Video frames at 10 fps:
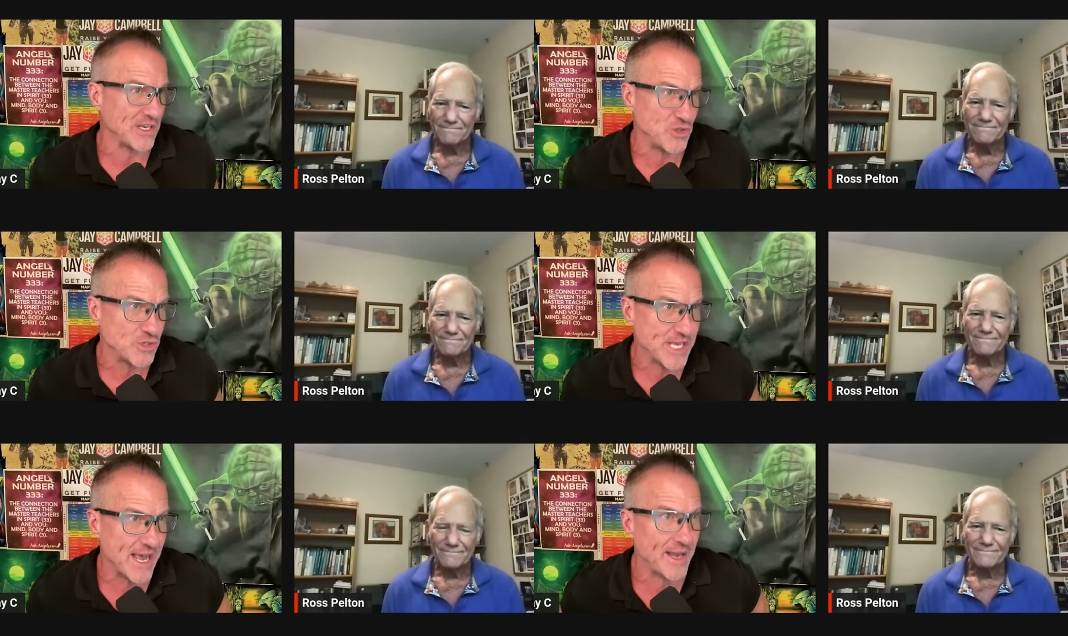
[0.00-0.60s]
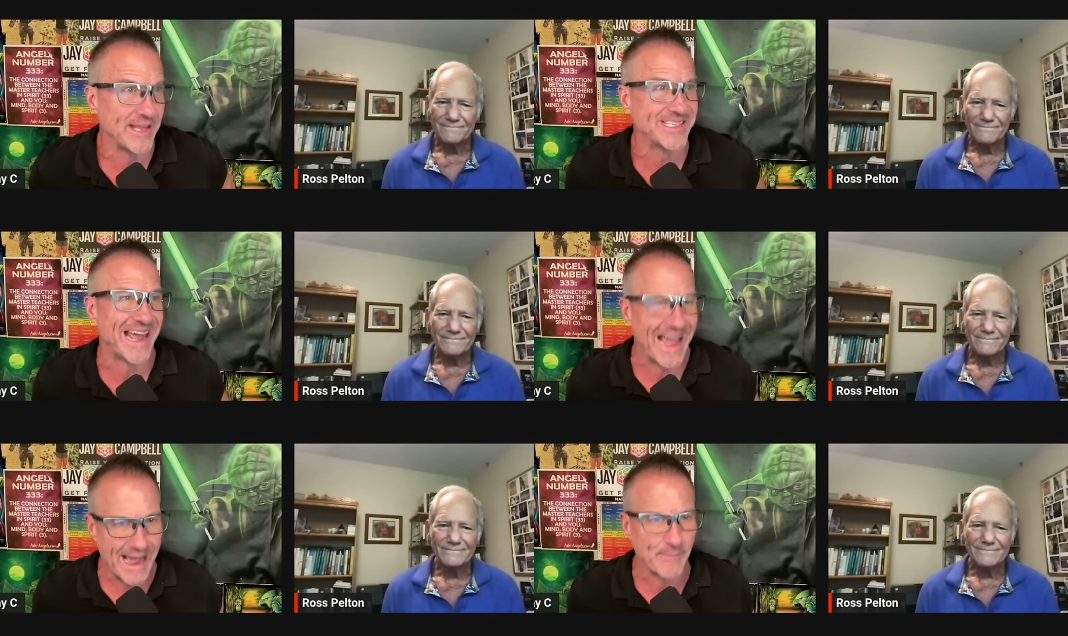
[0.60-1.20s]
Speaker 1: as you said, it's a
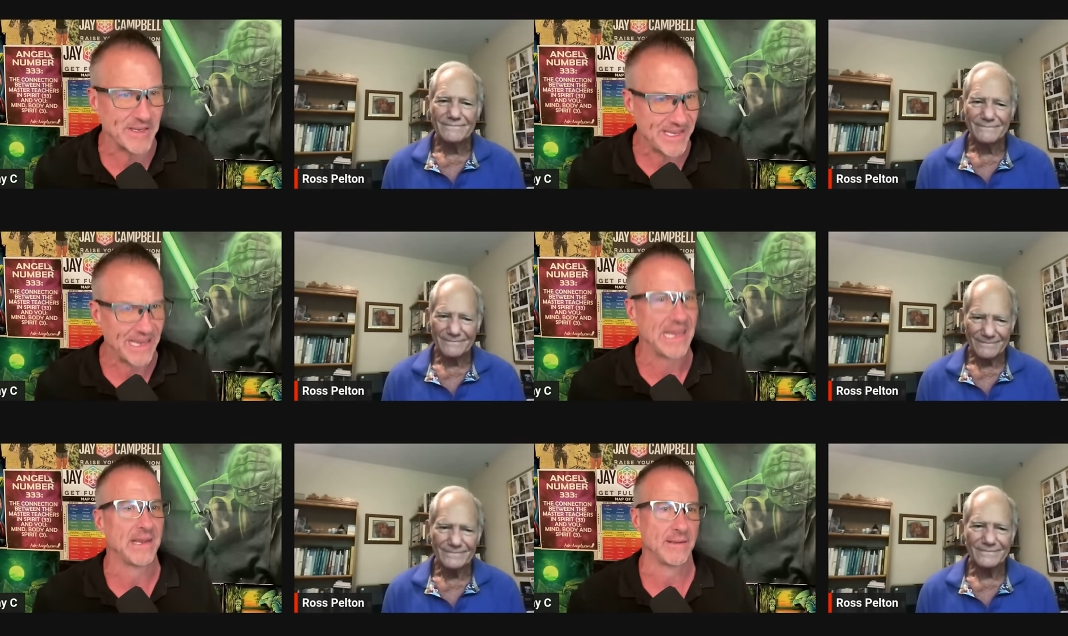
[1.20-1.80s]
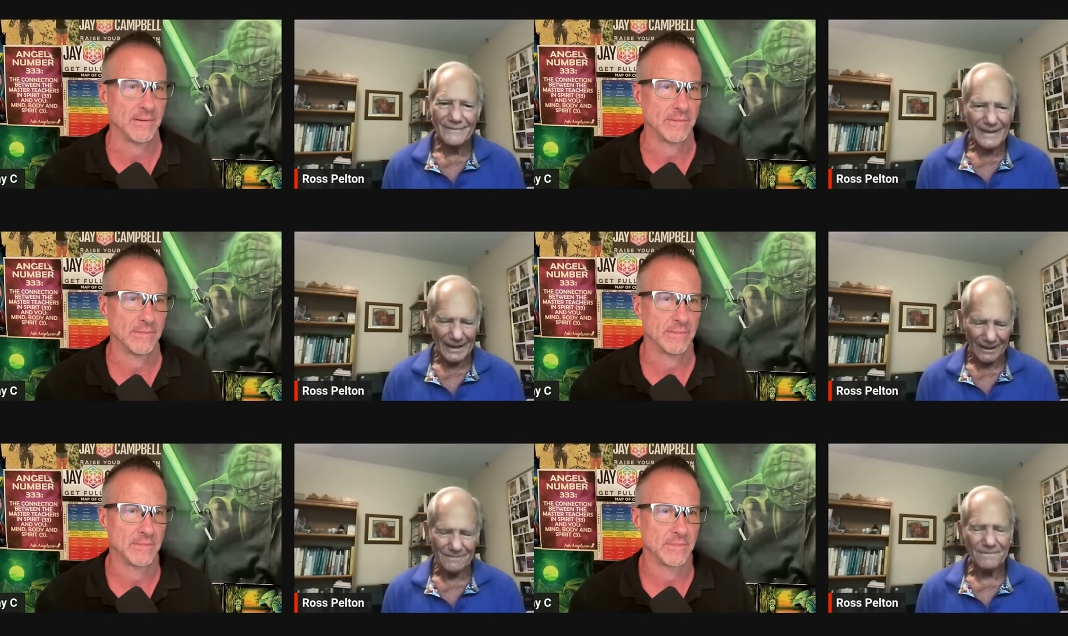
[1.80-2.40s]
habit to eat.
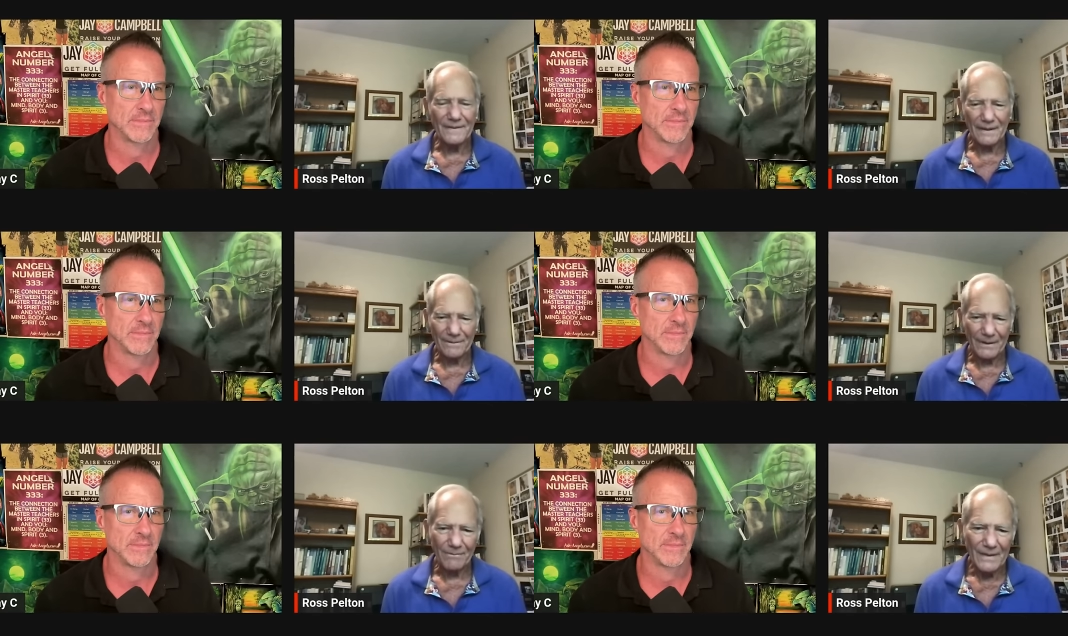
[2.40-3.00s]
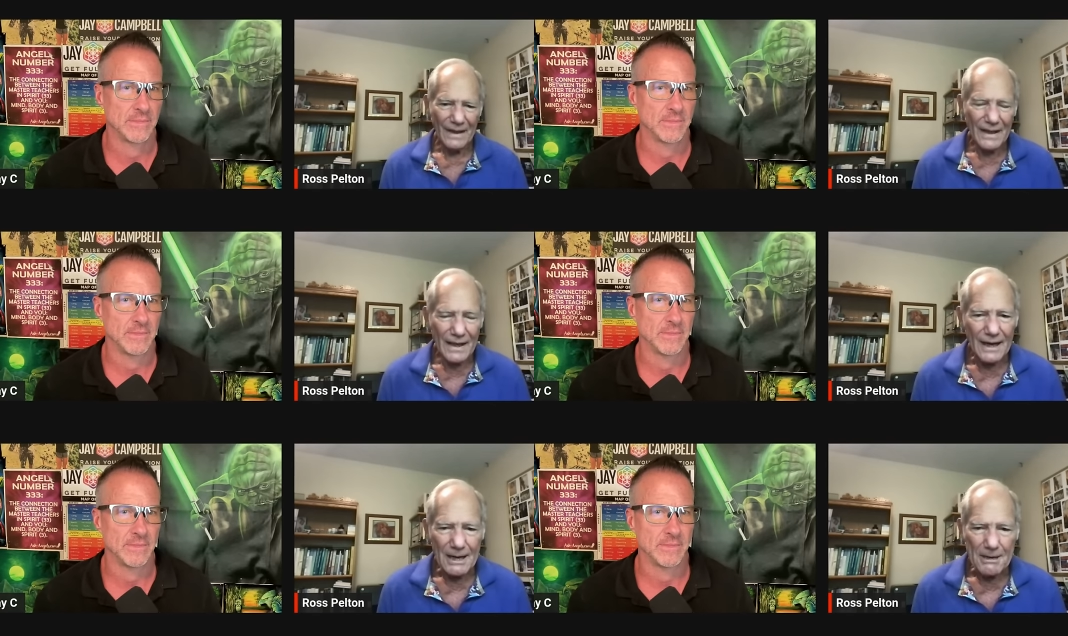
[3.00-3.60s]
Speaker 2: Yeah. Yeah. Yeah.
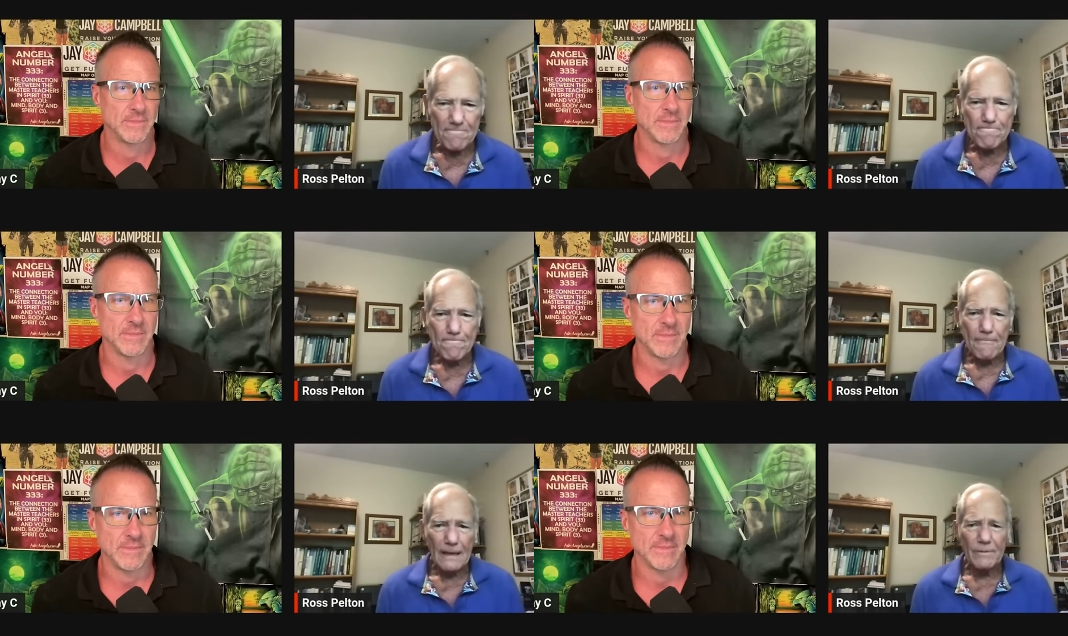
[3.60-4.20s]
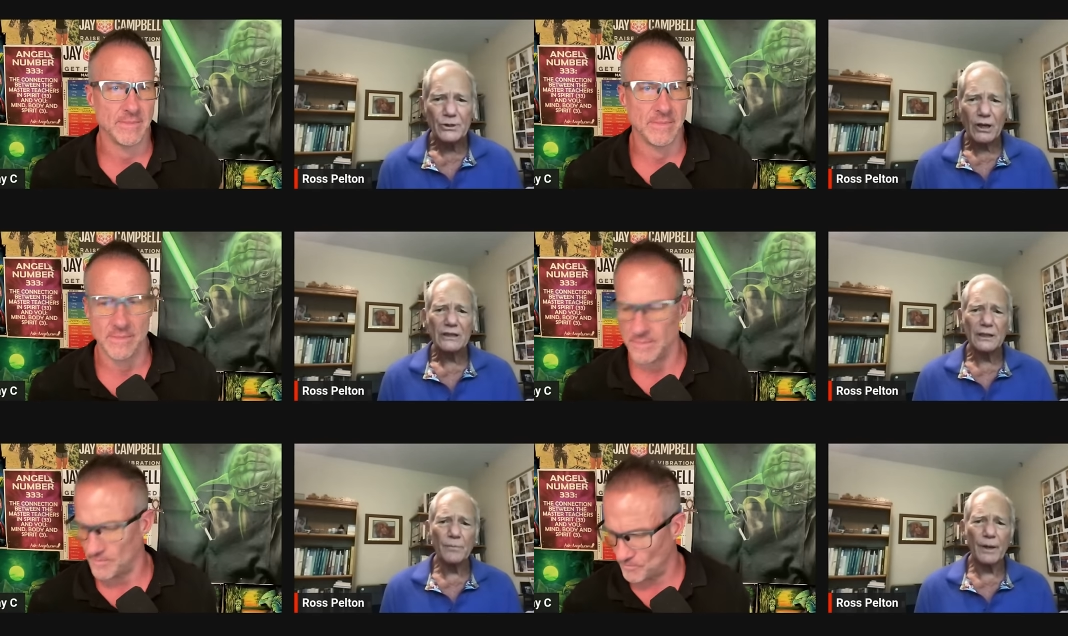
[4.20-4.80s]
Um, let me talk
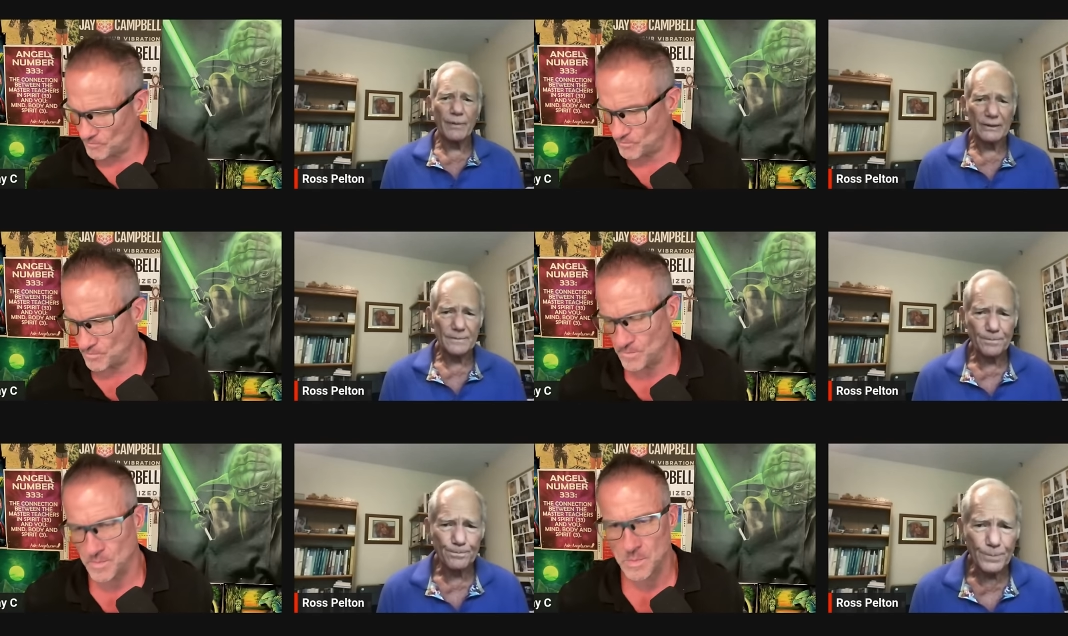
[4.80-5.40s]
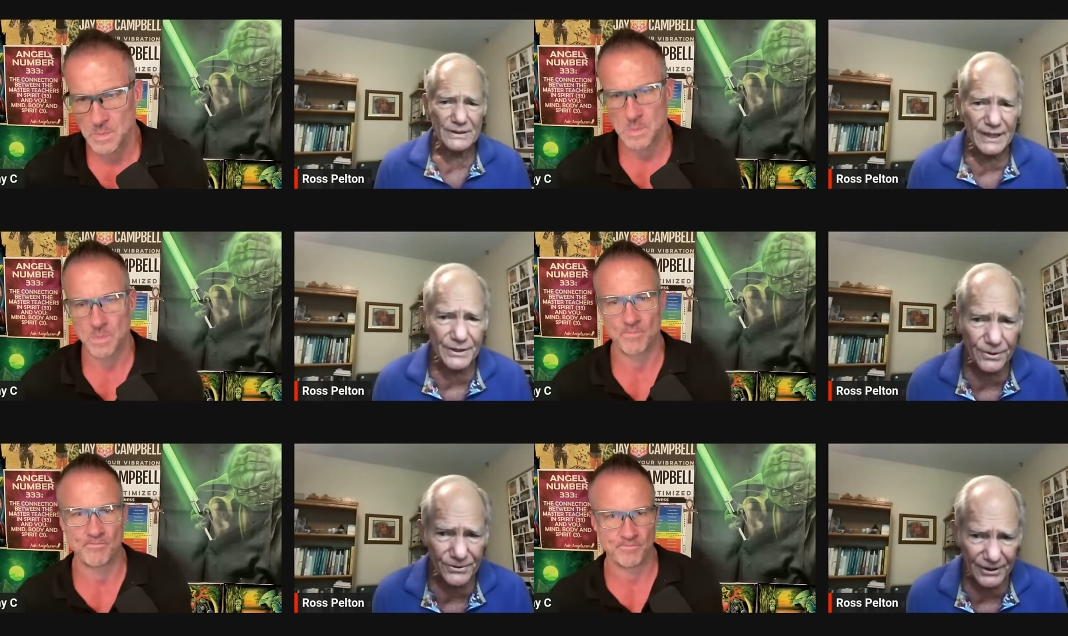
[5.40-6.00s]
a little bit about
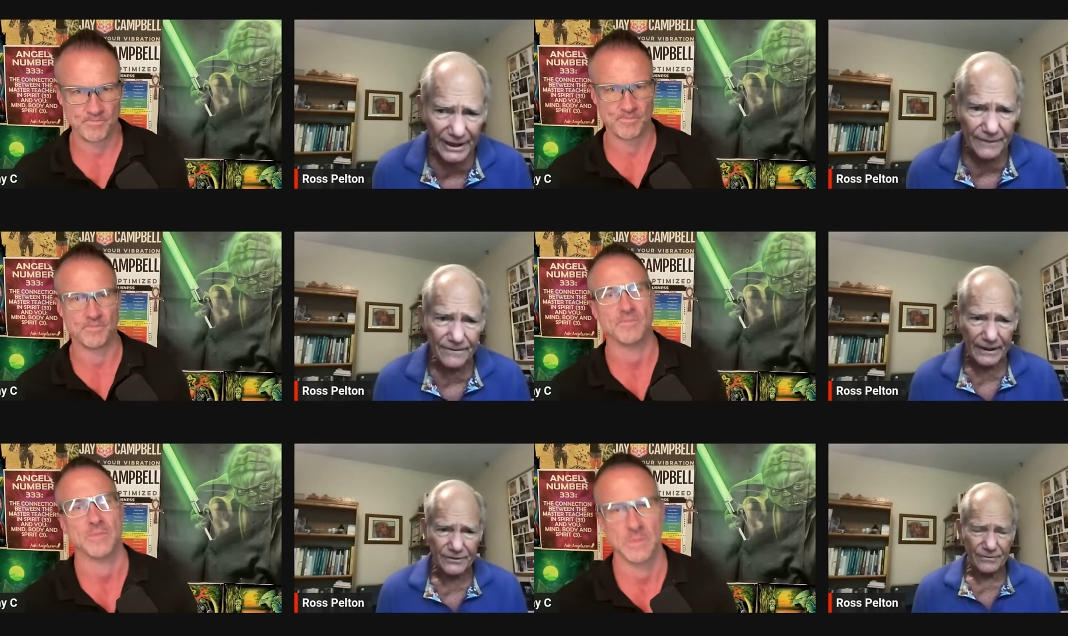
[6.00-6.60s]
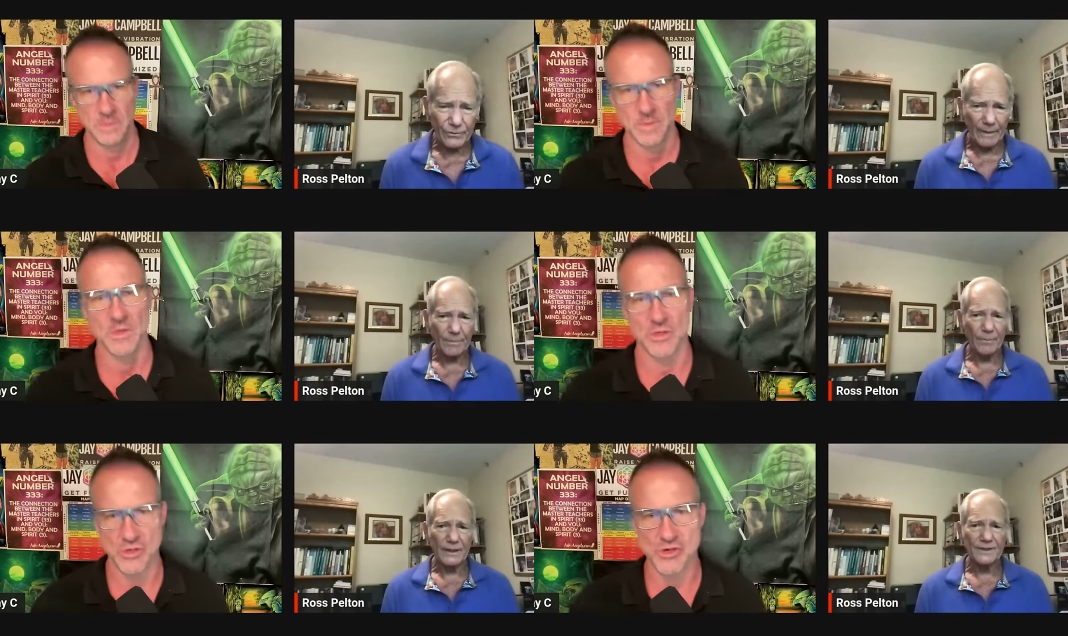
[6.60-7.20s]
potential side effects from
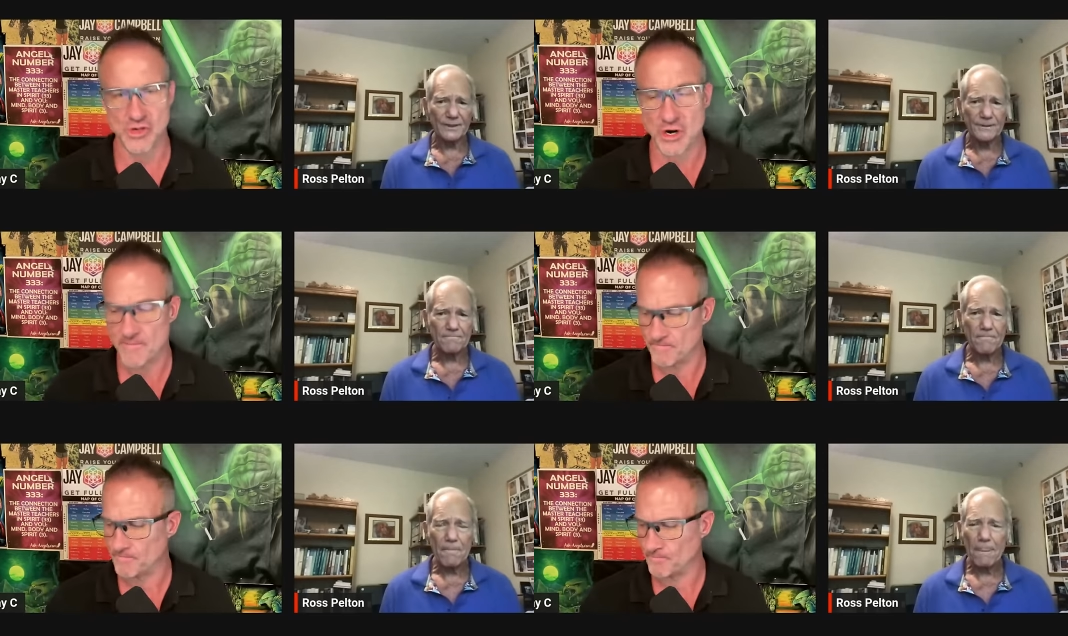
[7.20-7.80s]
rapamycin. Sure.